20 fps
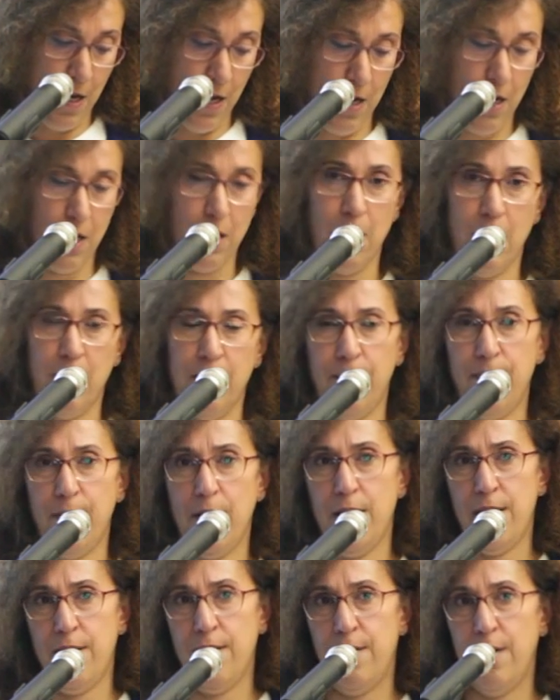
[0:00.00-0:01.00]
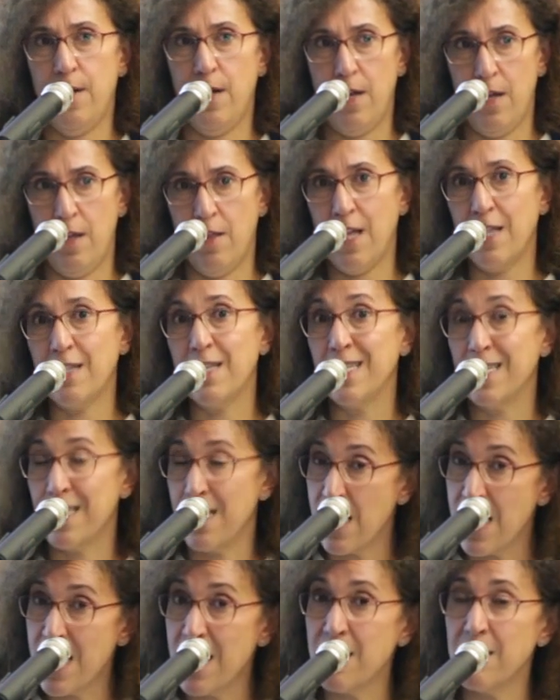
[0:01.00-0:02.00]
uh, that is
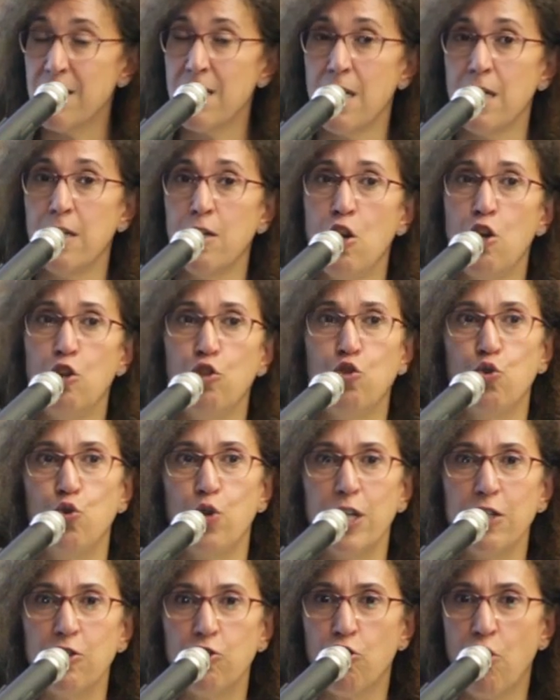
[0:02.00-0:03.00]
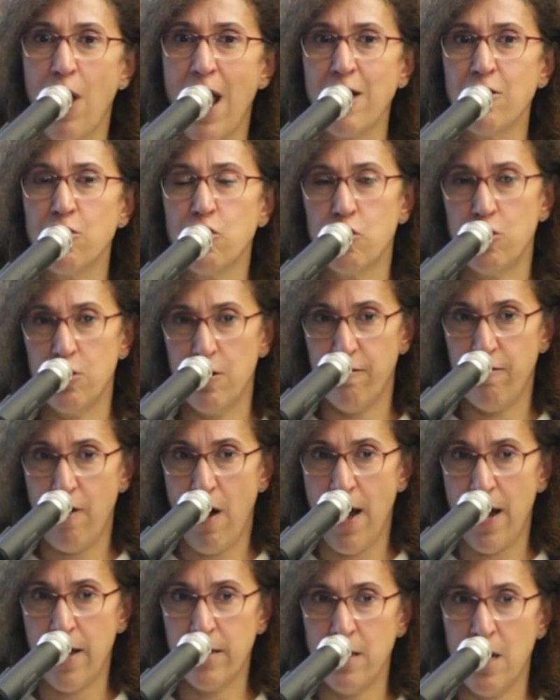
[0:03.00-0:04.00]
leading to entrenched
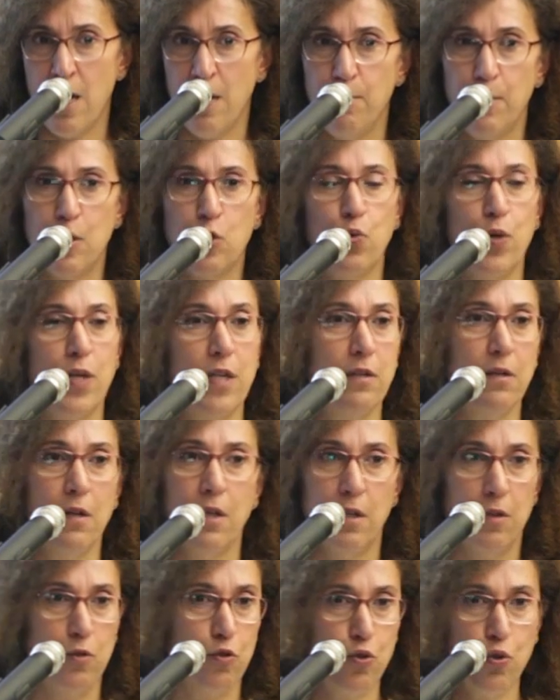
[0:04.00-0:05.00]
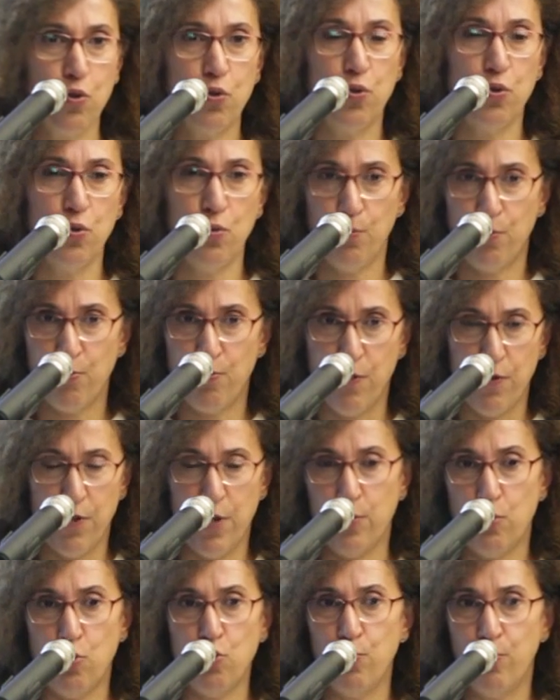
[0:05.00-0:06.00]
divide between two, the
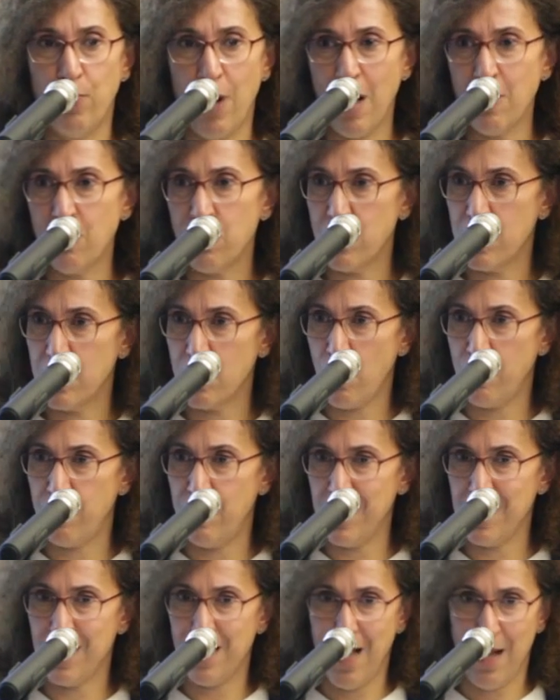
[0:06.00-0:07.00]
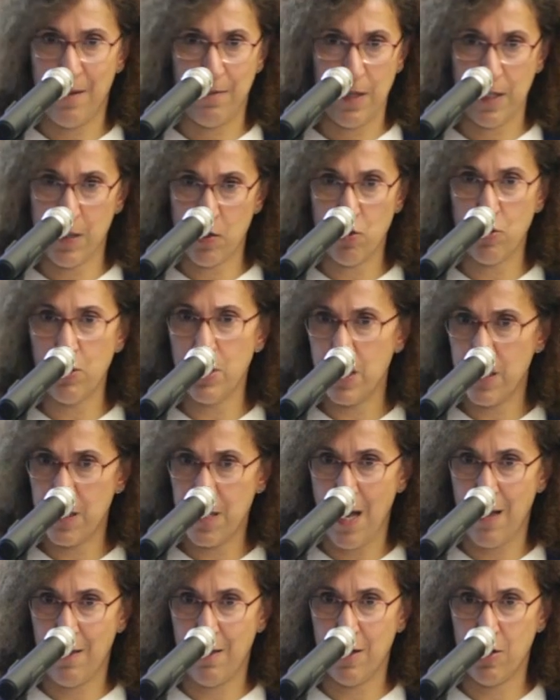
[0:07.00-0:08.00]
two branches of Islam, the Sunnis
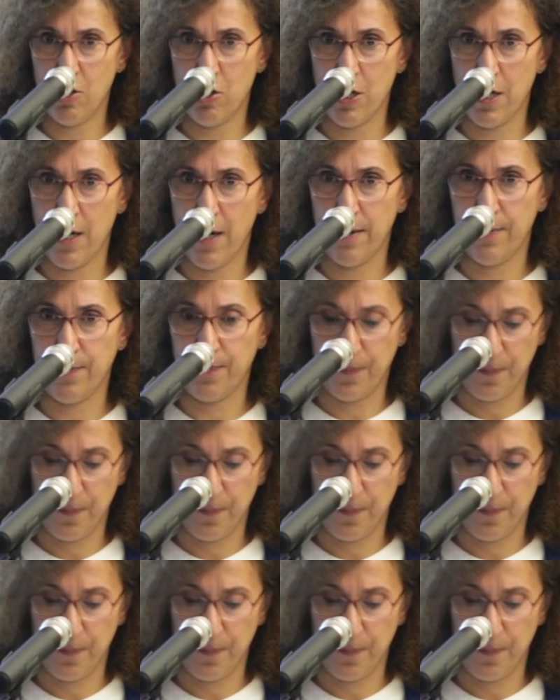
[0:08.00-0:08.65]
and the Shia.